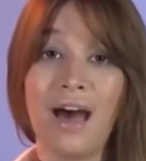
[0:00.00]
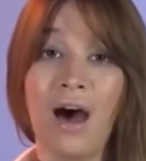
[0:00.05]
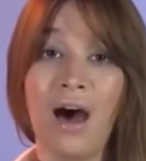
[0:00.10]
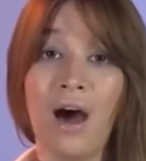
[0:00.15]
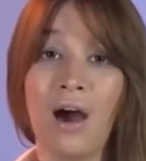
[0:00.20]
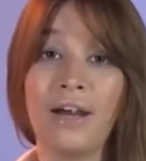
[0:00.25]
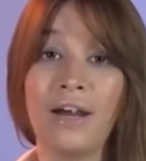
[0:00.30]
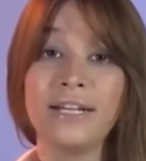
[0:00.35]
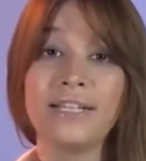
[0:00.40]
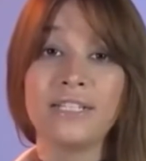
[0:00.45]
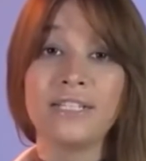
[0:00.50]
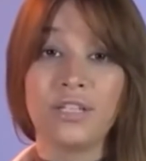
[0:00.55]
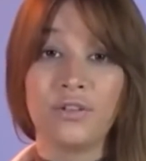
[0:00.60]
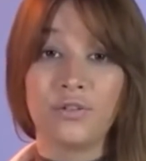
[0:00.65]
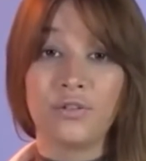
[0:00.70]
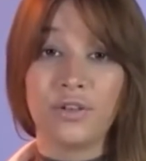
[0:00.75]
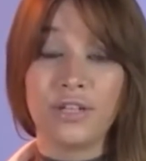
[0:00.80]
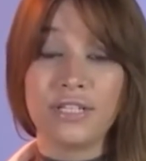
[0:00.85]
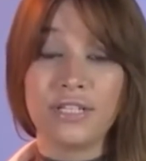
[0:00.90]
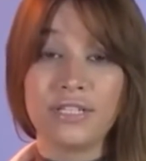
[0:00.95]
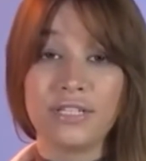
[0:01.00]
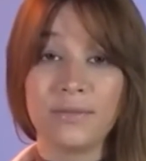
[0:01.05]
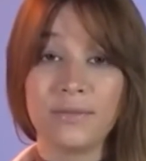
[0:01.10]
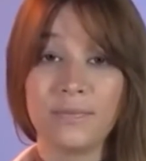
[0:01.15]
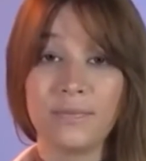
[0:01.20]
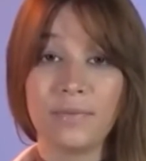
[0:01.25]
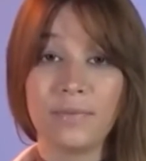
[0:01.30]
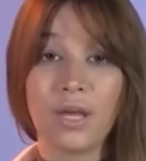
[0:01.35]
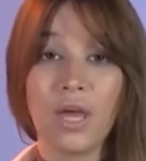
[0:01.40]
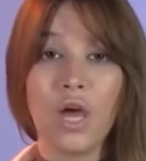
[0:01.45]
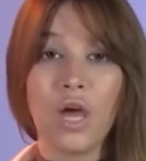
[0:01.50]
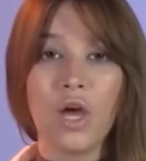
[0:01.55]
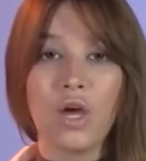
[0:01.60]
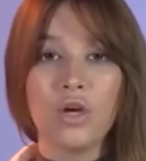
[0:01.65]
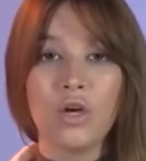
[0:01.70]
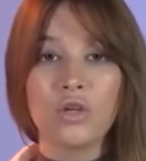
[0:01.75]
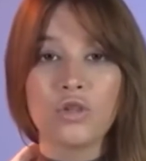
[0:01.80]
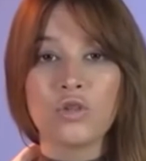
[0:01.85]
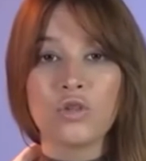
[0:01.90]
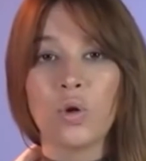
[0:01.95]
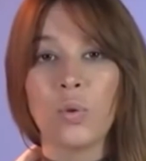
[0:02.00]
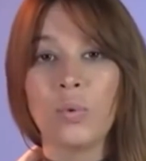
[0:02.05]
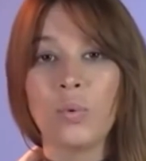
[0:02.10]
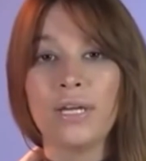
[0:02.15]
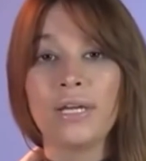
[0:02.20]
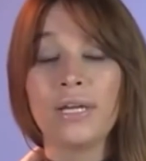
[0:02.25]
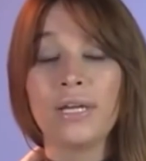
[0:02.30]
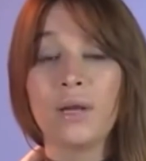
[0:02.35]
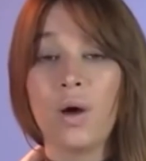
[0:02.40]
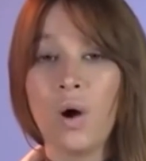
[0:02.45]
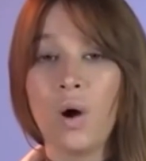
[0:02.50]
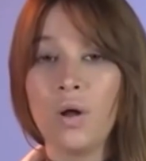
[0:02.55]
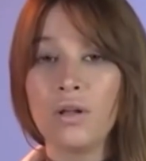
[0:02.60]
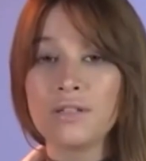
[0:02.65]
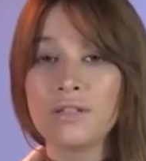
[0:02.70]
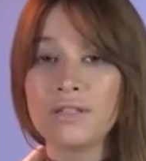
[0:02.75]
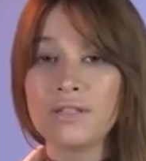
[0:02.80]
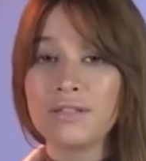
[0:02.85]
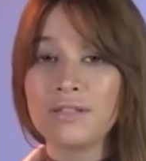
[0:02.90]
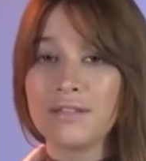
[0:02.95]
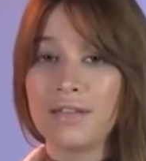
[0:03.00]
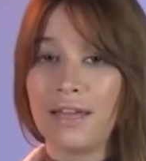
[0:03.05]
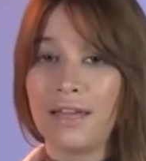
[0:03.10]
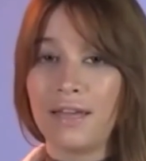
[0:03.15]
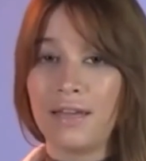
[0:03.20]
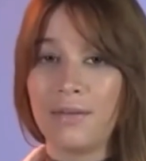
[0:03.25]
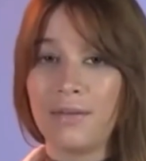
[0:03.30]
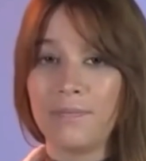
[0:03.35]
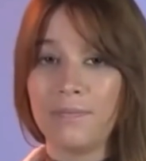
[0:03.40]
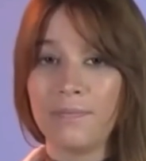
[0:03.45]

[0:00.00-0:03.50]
are different. So we can also say,